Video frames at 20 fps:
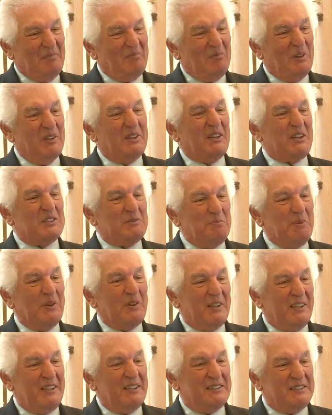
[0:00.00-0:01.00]
would
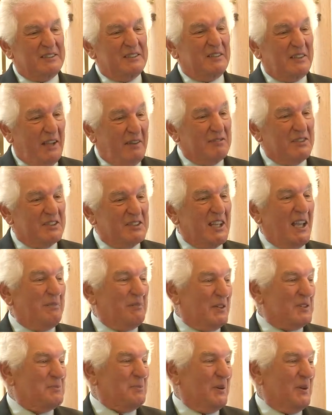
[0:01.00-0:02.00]
experience it, have the same
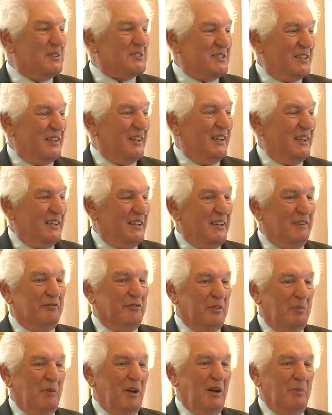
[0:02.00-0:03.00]
experience that I get
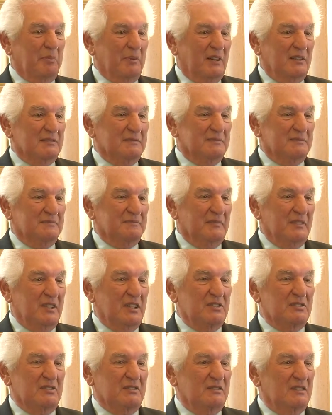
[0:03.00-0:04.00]
from opera.
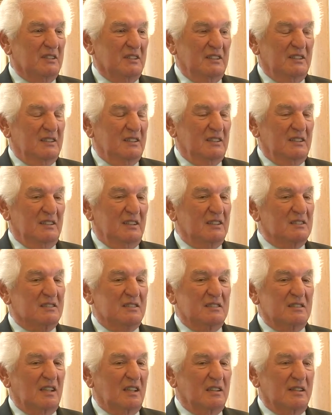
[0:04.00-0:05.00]
There's
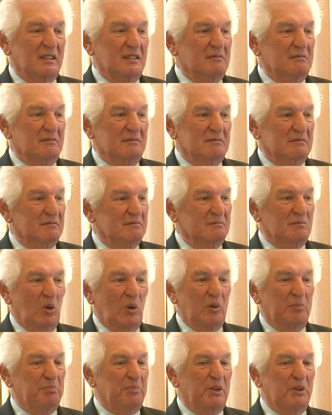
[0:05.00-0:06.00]
nothing
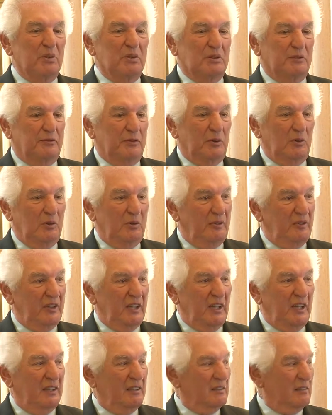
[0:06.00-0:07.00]
more beautiful
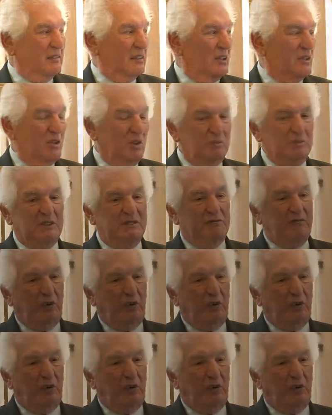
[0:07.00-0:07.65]
than the human